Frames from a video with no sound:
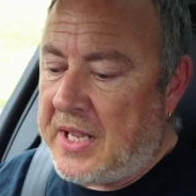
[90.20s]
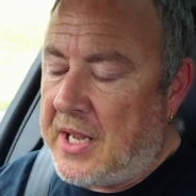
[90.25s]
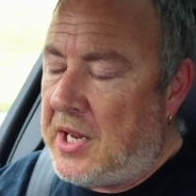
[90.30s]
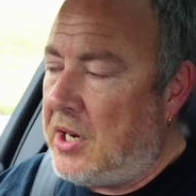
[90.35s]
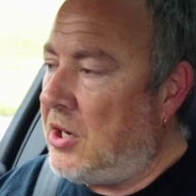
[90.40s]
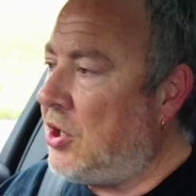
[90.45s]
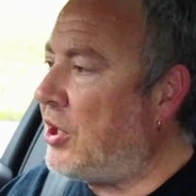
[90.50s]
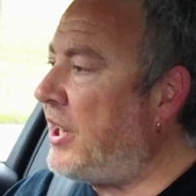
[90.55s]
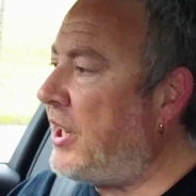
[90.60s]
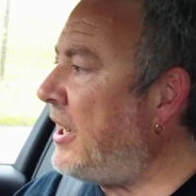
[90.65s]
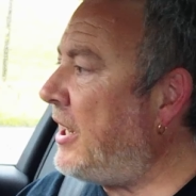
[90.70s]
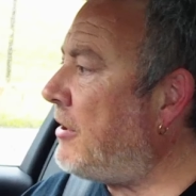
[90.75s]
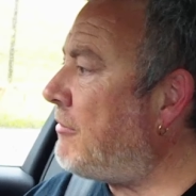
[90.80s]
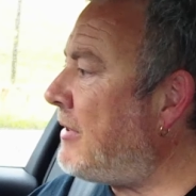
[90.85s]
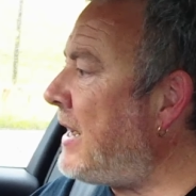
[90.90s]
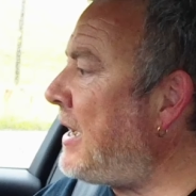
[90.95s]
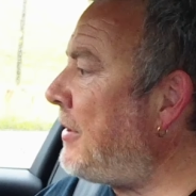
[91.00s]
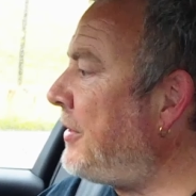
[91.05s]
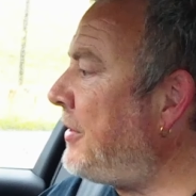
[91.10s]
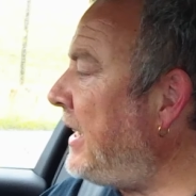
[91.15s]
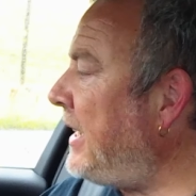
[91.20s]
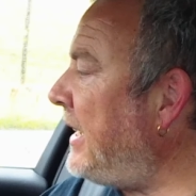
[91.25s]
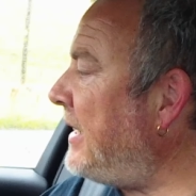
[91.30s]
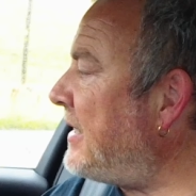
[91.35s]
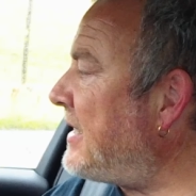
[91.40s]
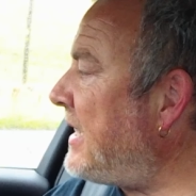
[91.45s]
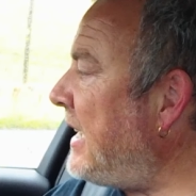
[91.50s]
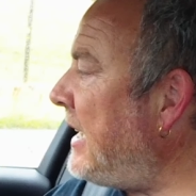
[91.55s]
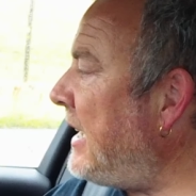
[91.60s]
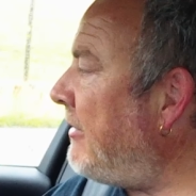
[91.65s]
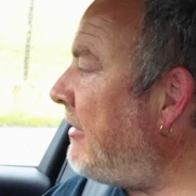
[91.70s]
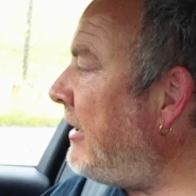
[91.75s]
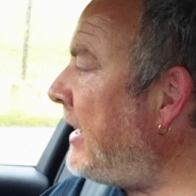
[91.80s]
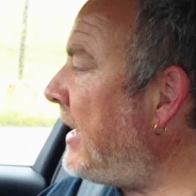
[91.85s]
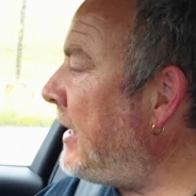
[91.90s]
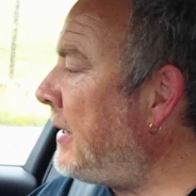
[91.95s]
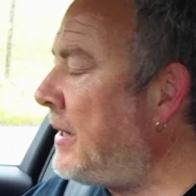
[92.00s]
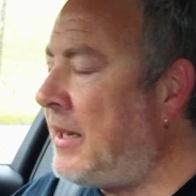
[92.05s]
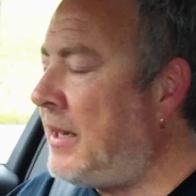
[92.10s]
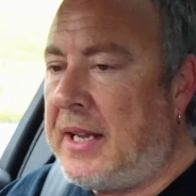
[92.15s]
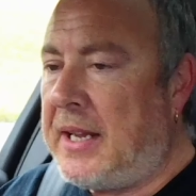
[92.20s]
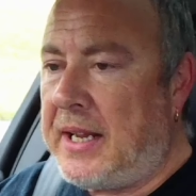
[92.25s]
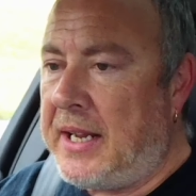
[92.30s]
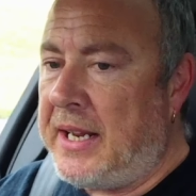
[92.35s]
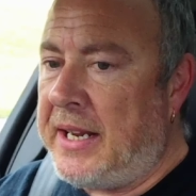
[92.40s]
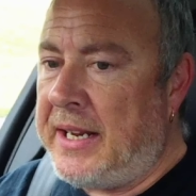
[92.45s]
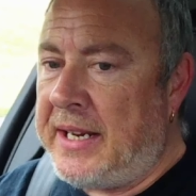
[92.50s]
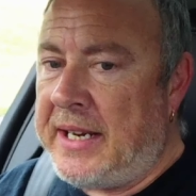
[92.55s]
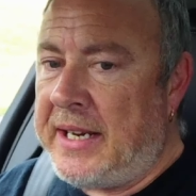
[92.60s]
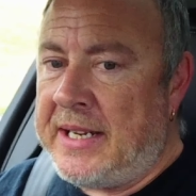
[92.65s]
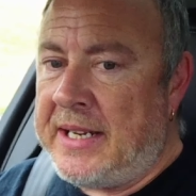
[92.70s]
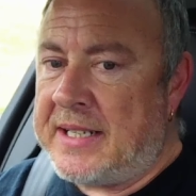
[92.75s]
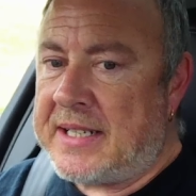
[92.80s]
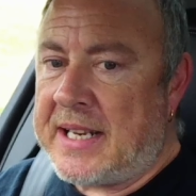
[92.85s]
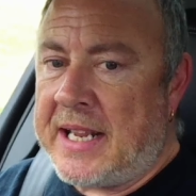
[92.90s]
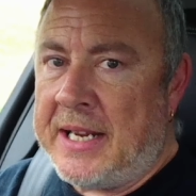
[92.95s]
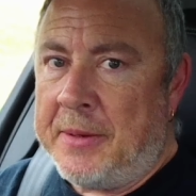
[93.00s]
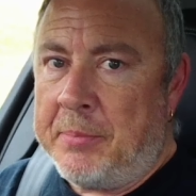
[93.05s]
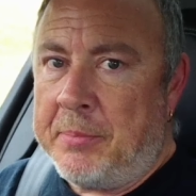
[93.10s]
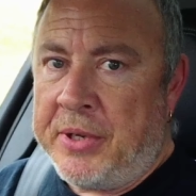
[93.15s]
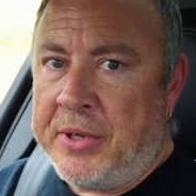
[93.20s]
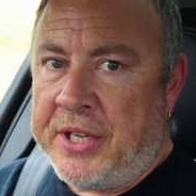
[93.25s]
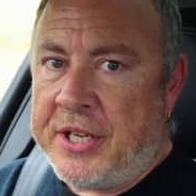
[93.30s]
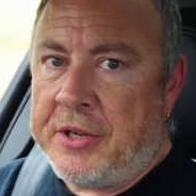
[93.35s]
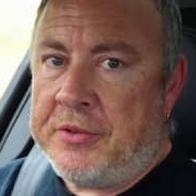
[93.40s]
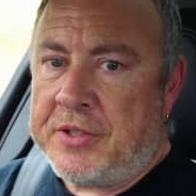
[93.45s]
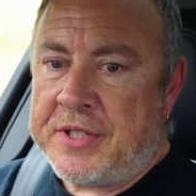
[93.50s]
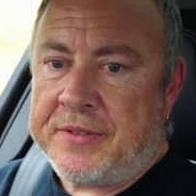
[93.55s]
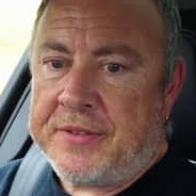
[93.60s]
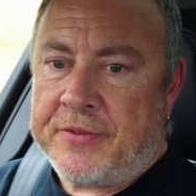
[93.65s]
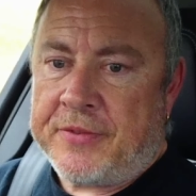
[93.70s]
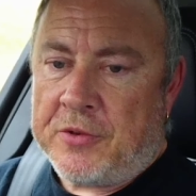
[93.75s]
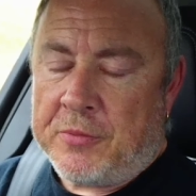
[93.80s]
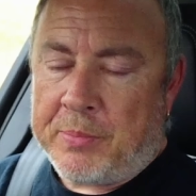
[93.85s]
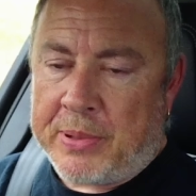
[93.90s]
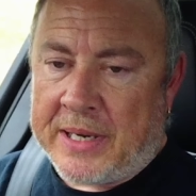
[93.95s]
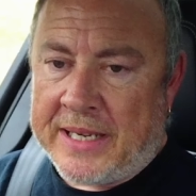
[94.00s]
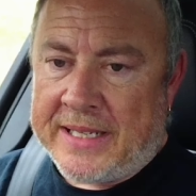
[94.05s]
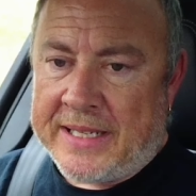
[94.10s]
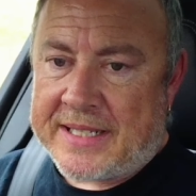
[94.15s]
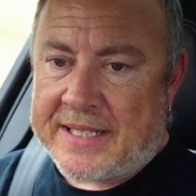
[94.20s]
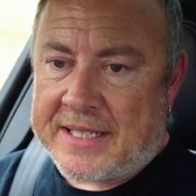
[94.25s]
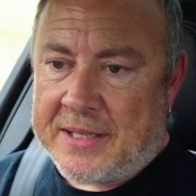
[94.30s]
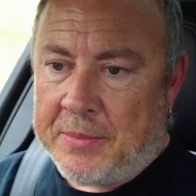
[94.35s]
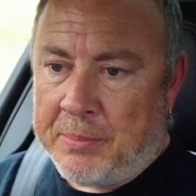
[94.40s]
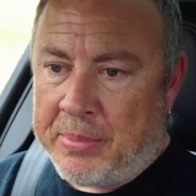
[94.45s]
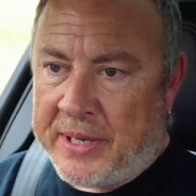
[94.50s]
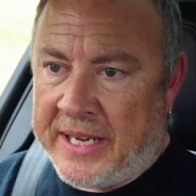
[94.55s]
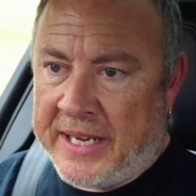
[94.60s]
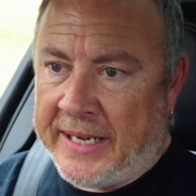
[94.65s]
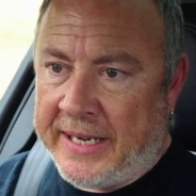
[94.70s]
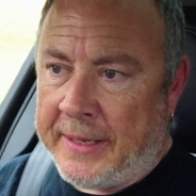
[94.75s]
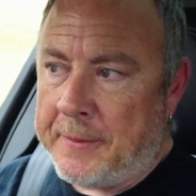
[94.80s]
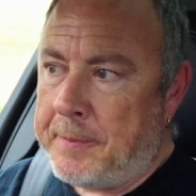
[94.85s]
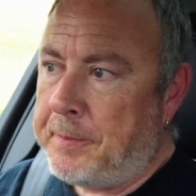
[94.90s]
Looking around the interior, it is a beautiful place to be.